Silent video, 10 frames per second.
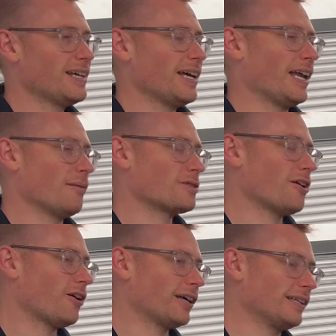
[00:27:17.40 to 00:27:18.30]
And I'm
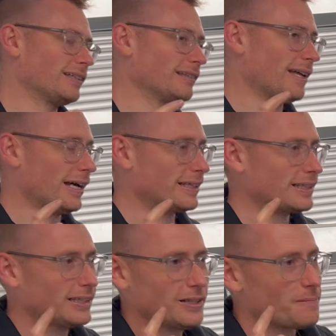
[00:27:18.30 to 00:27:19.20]
talking like
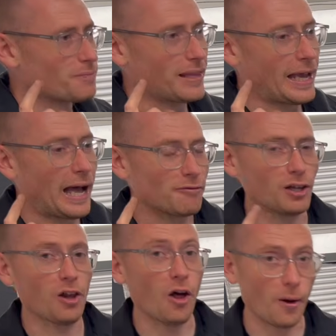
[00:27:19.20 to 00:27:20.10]
they have a
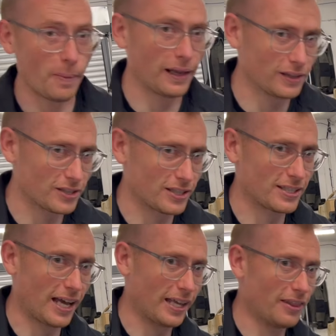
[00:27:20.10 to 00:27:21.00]
lot of belts
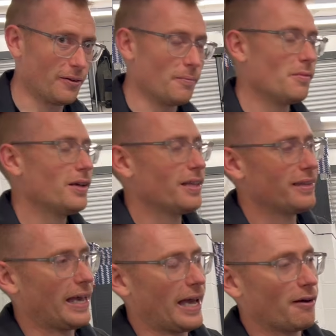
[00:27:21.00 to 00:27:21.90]
inside them.
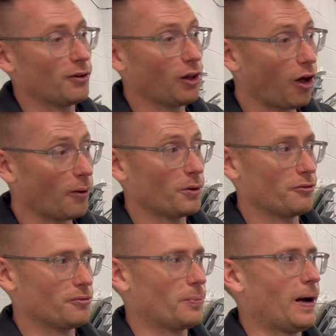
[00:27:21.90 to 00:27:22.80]
They have a lot of
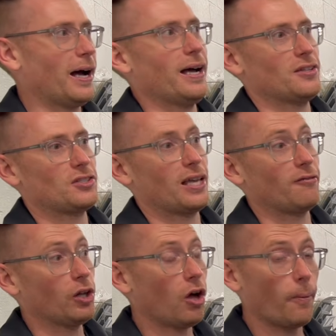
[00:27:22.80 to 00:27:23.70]
moving parts. They have
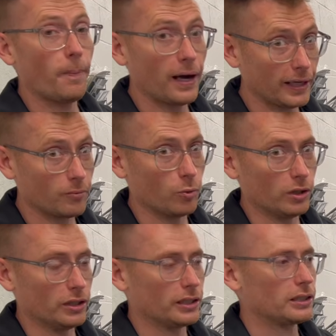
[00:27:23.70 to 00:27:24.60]
a lot of pipe
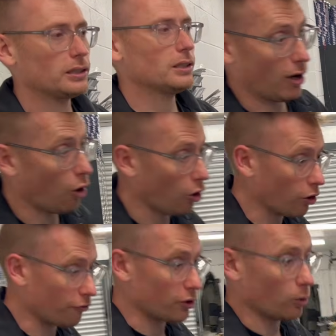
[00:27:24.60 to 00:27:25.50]
work. All
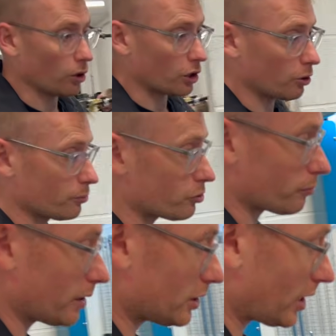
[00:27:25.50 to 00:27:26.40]
the fuel that comes
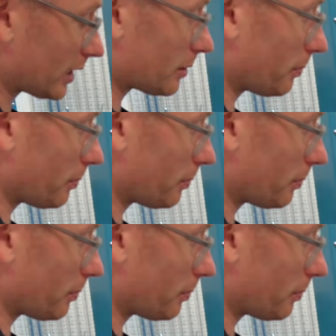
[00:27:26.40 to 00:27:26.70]
from the injector